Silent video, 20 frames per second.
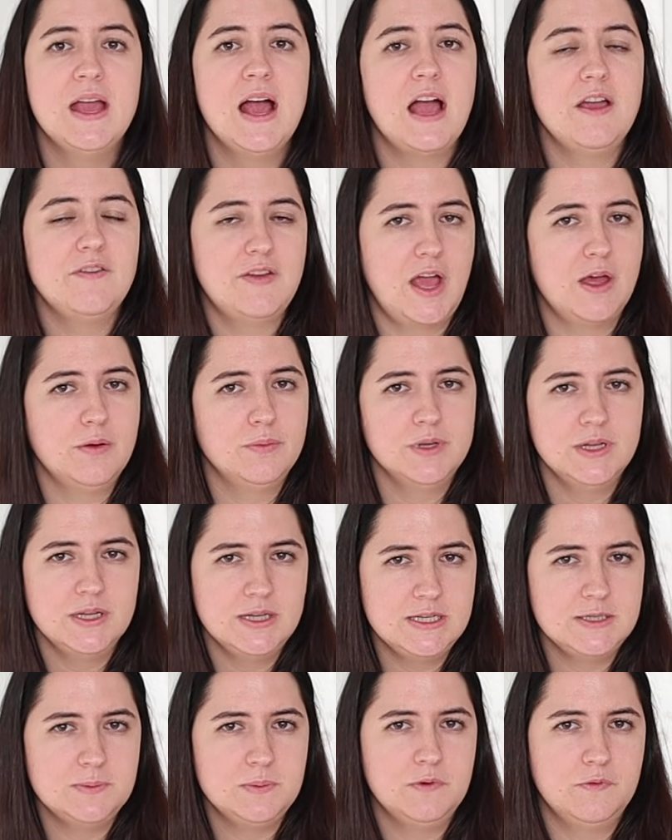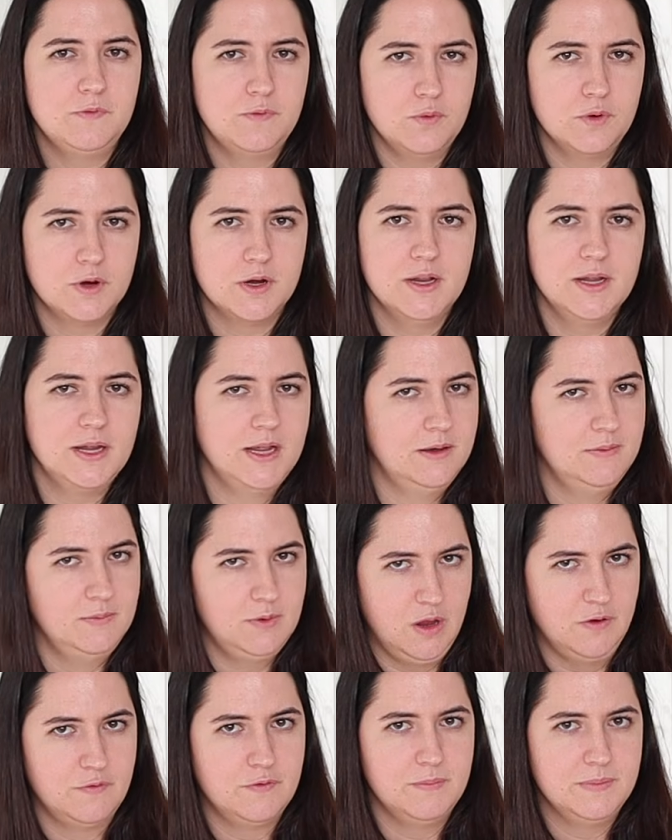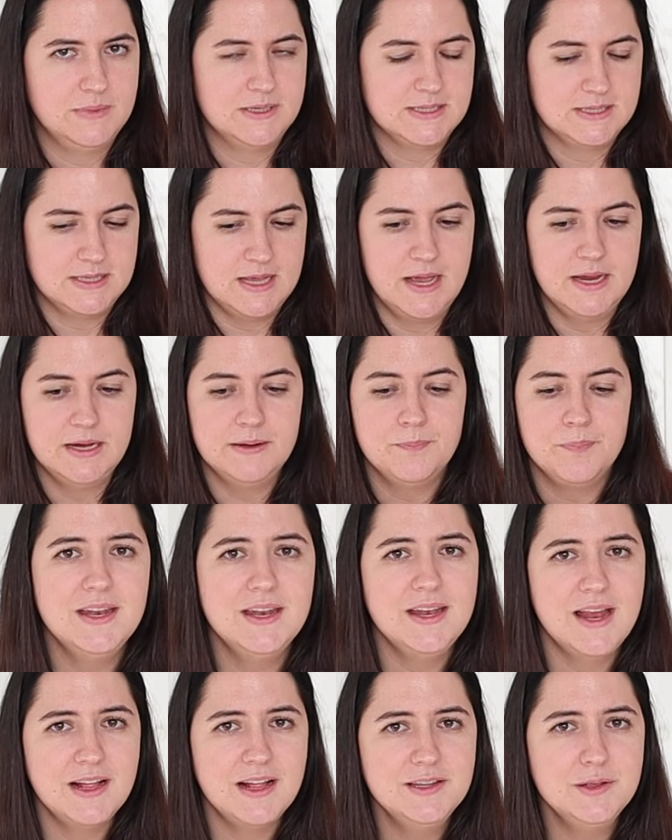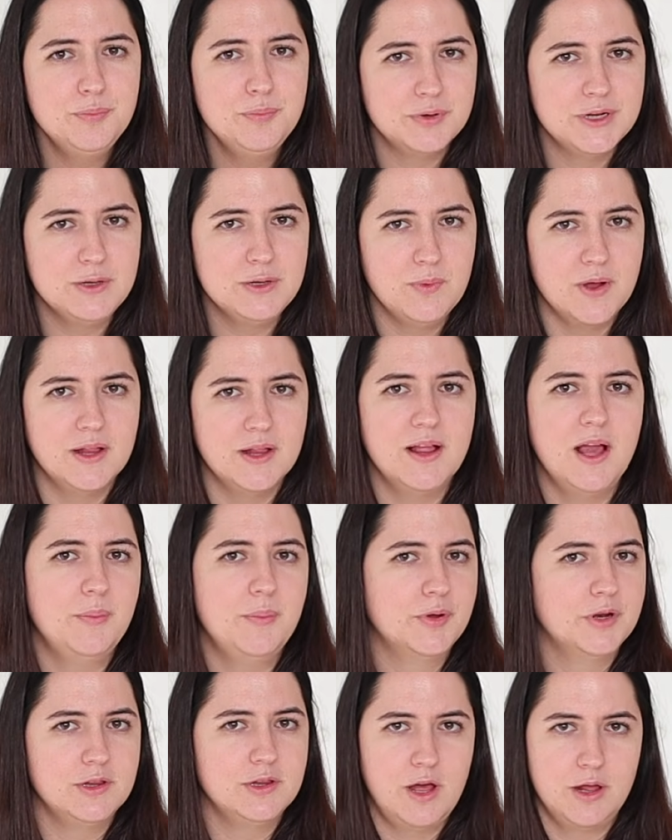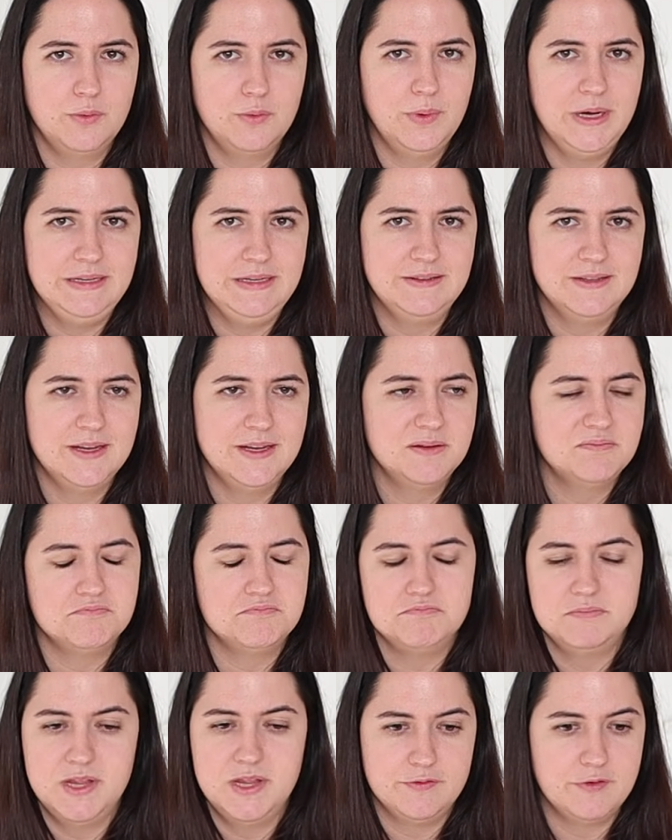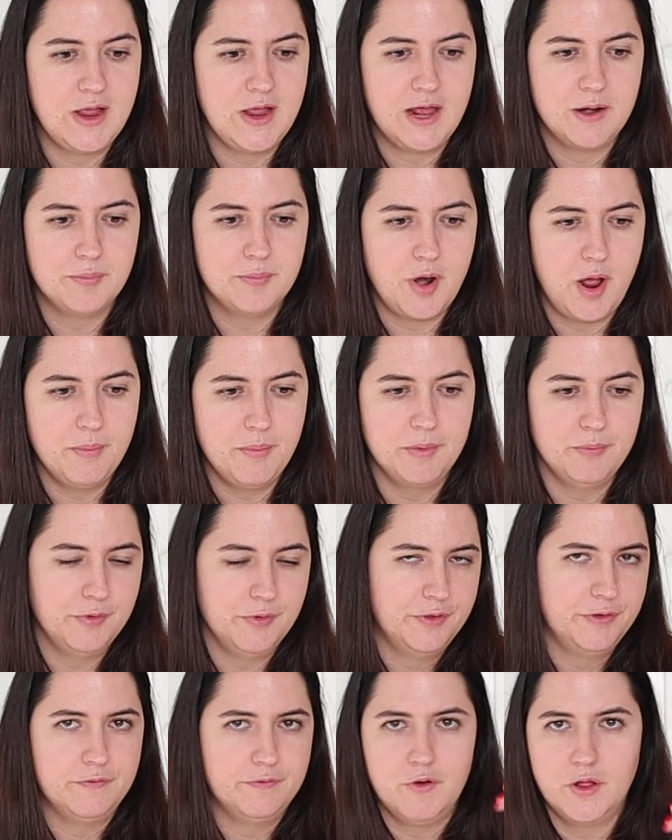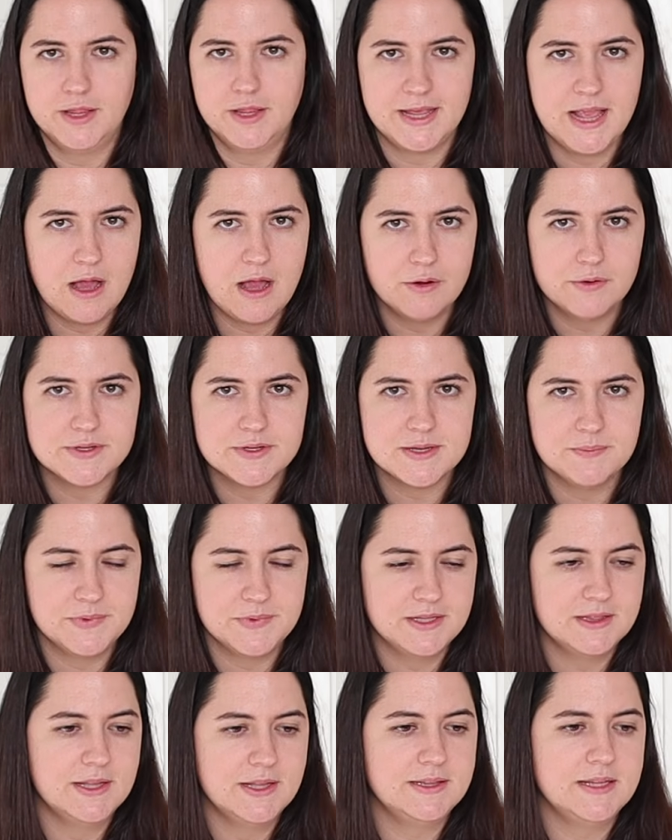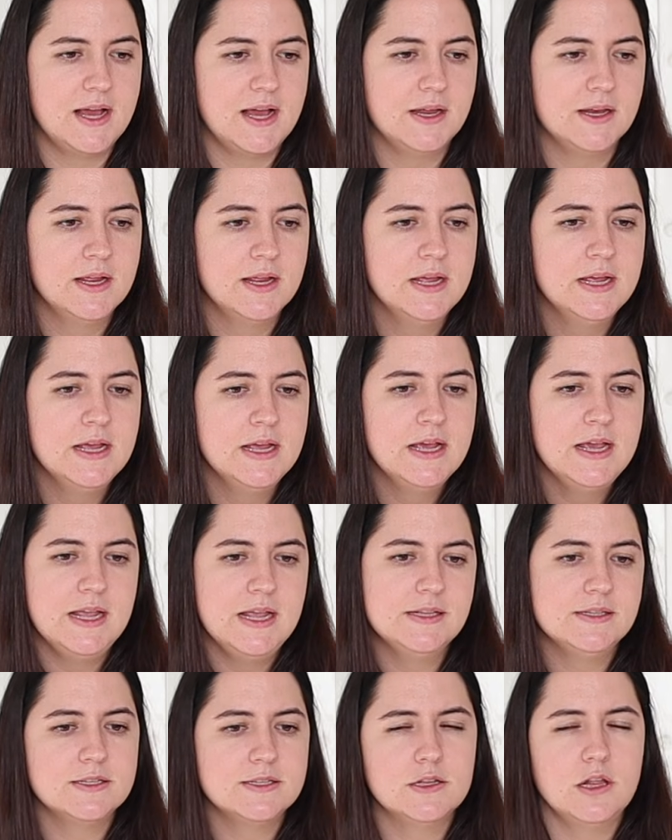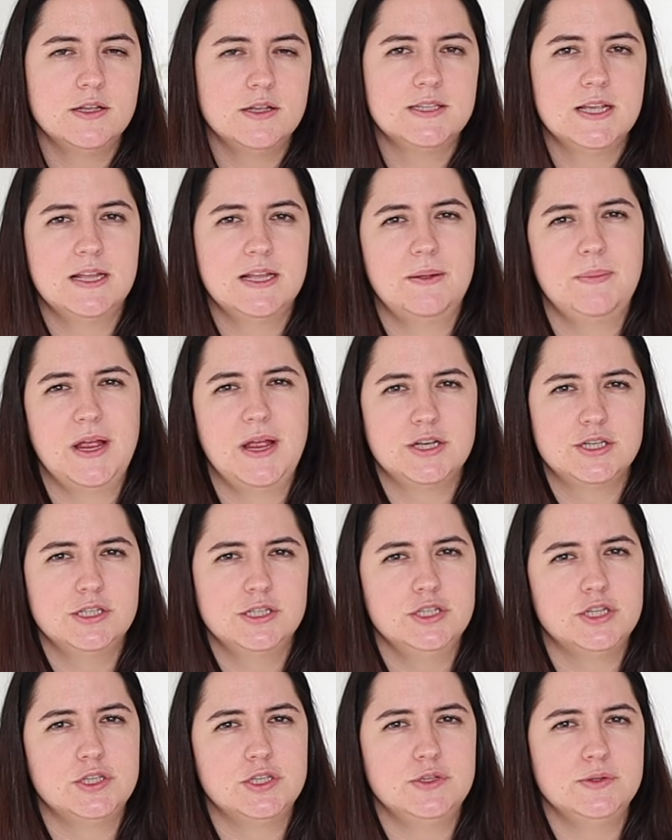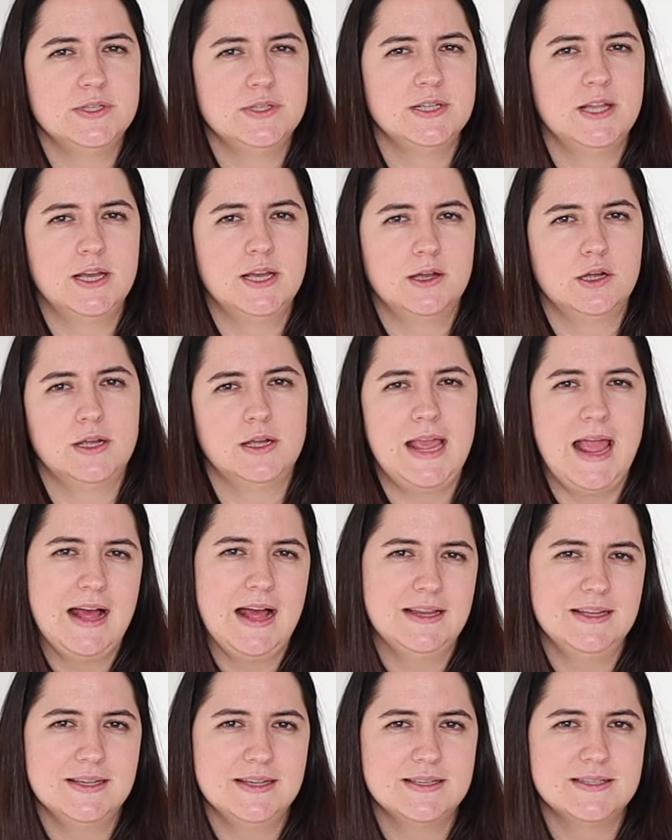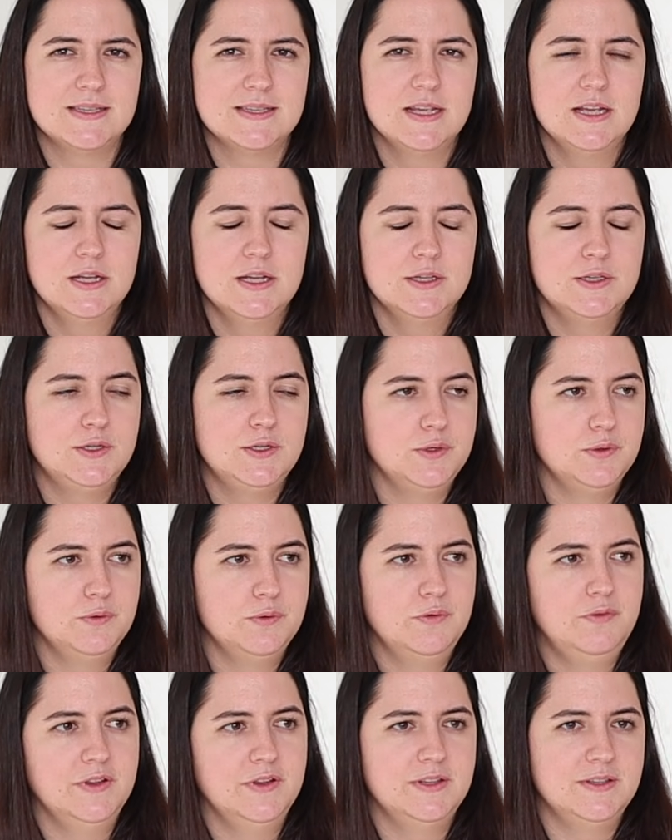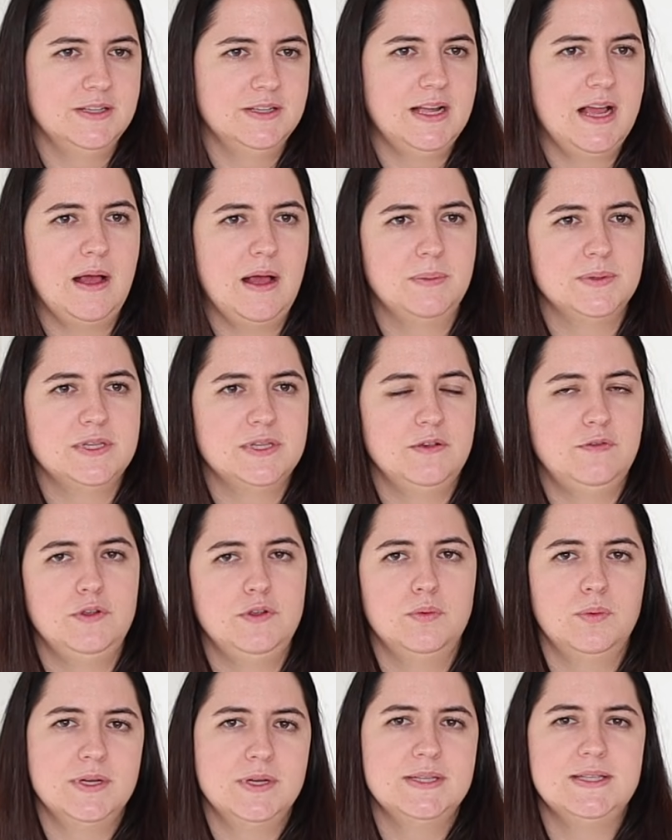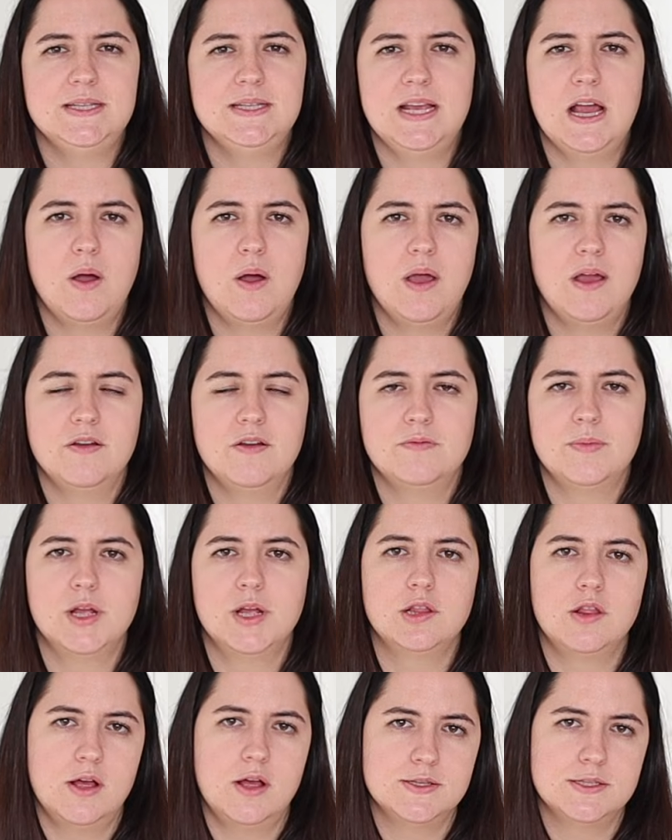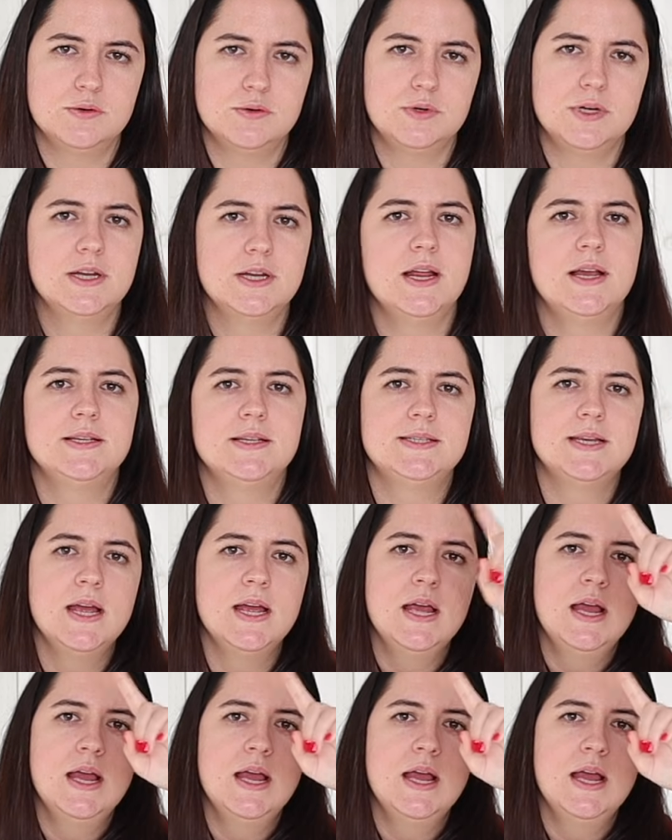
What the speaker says: I've had one of these before, again, not from this line, and it held up pretty well. I put a lot of weight in it, never had a problem with it falling out or something like that. In this closet, I'm actually just using like a Kallax to fill in the gaps. If you want to see how I have my closet organized,